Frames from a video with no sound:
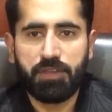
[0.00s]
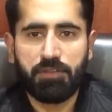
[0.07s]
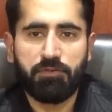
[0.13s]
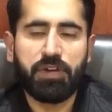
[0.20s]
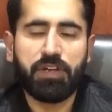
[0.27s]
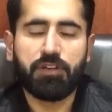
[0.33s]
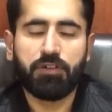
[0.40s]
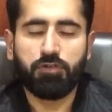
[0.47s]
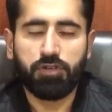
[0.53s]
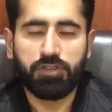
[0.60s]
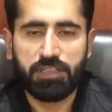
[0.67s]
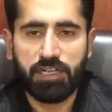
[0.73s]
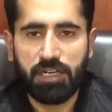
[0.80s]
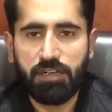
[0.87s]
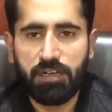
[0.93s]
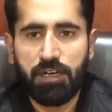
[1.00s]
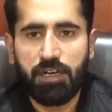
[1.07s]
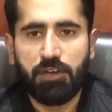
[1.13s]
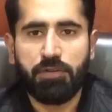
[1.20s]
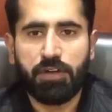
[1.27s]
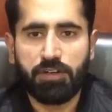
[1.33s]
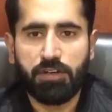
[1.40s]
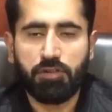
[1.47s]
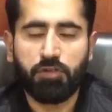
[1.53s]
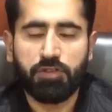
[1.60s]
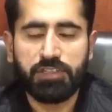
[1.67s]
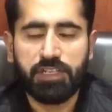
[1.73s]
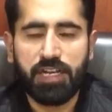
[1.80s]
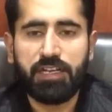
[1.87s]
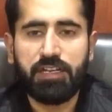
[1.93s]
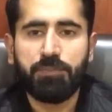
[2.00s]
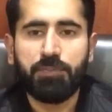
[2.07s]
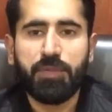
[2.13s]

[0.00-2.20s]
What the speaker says: Federal court said